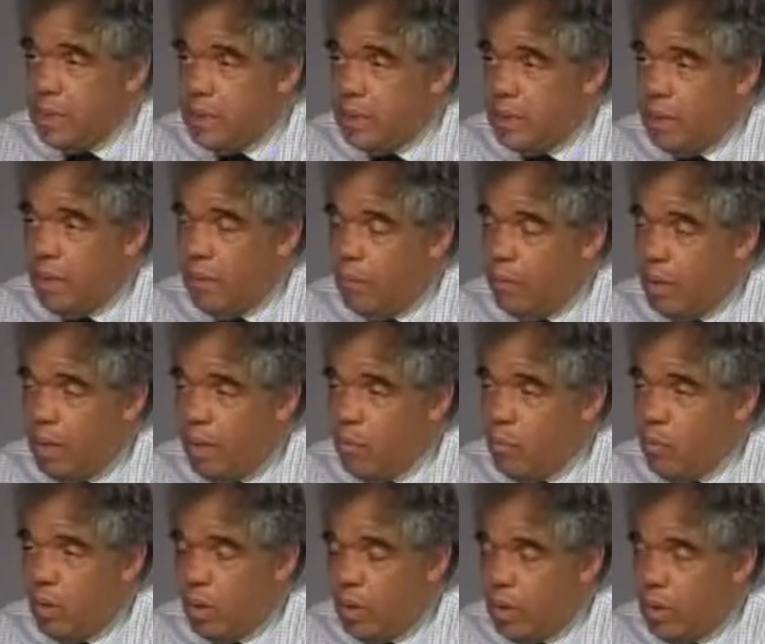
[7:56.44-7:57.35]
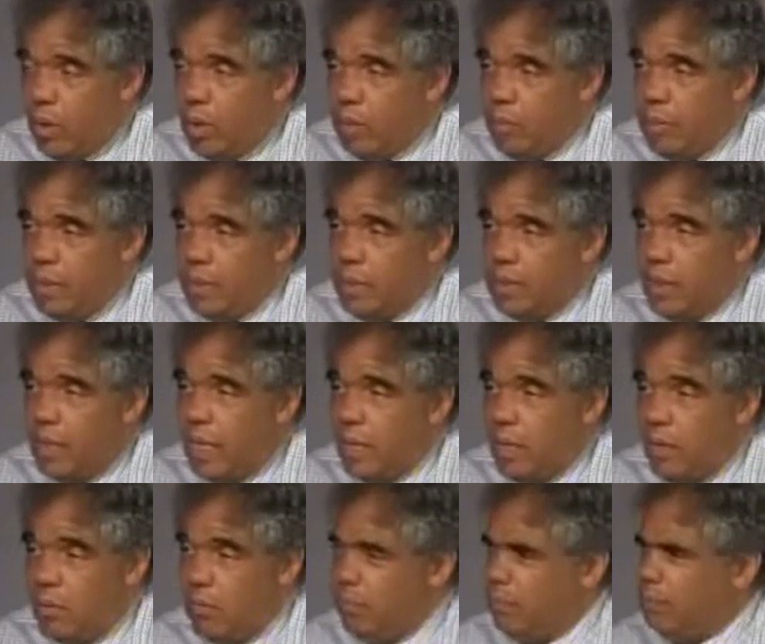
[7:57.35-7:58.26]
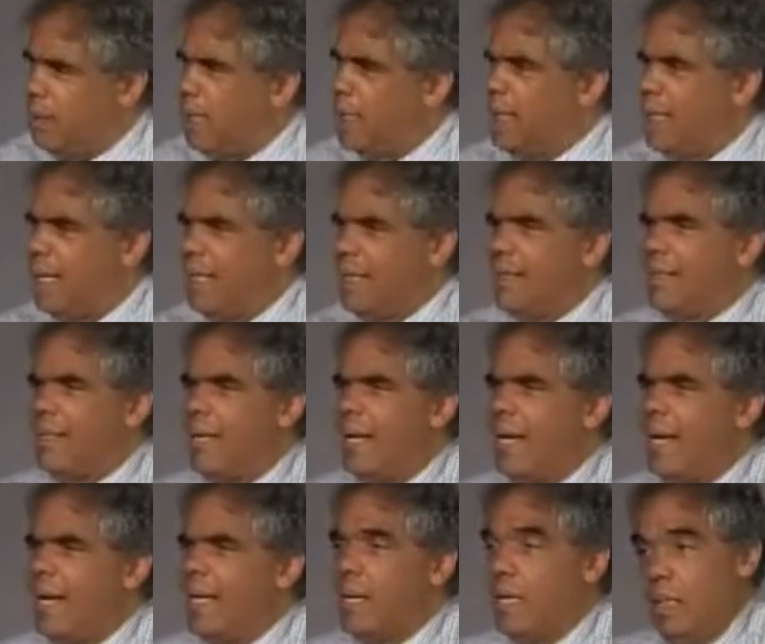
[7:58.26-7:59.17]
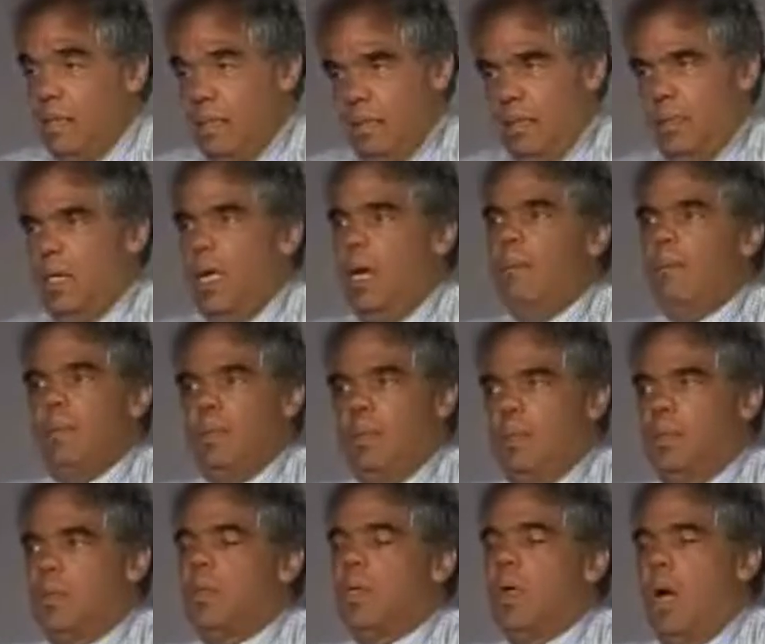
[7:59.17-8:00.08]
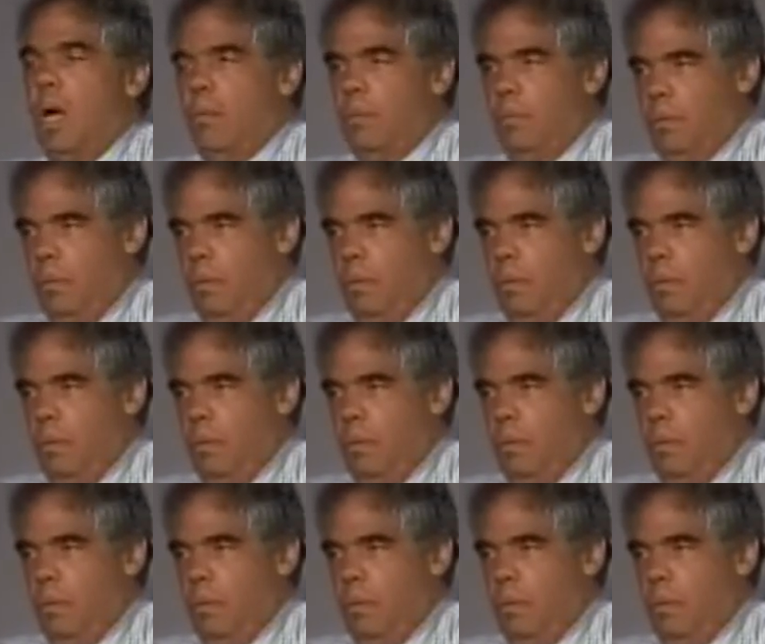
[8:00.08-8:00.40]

and when I'm working on a piece and I go, I like that. It's time to stop.